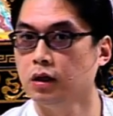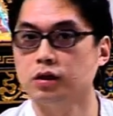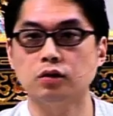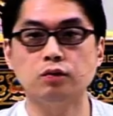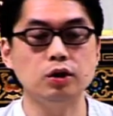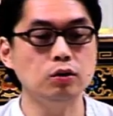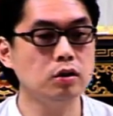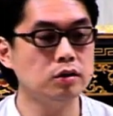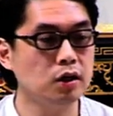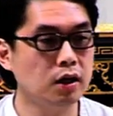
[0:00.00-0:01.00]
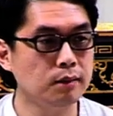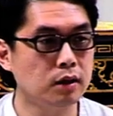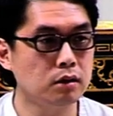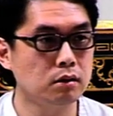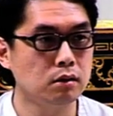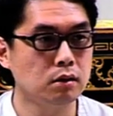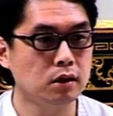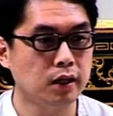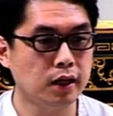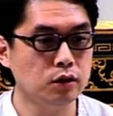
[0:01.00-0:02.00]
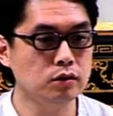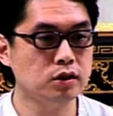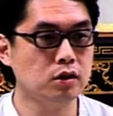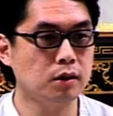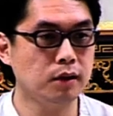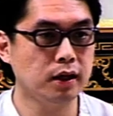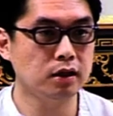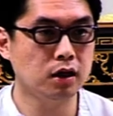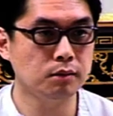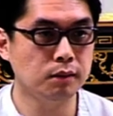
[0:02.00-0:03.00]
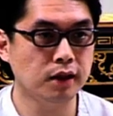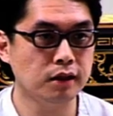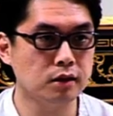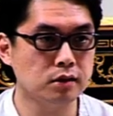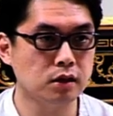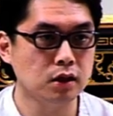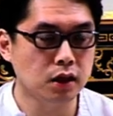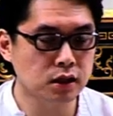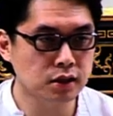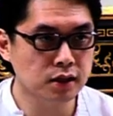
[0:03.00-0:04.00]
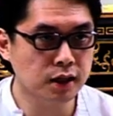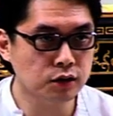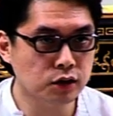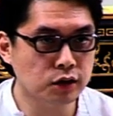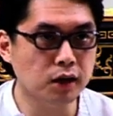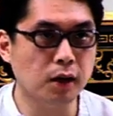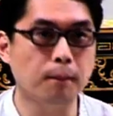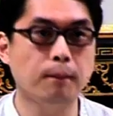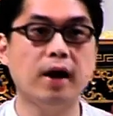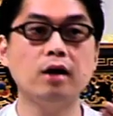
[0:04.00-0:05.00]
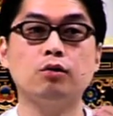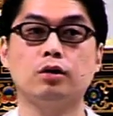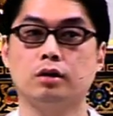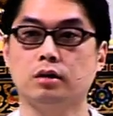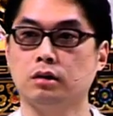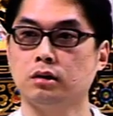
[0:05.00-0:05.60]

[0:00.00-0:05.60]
So when you learn Dharma, and you start applying Dharma methods, it's not that you're going backward.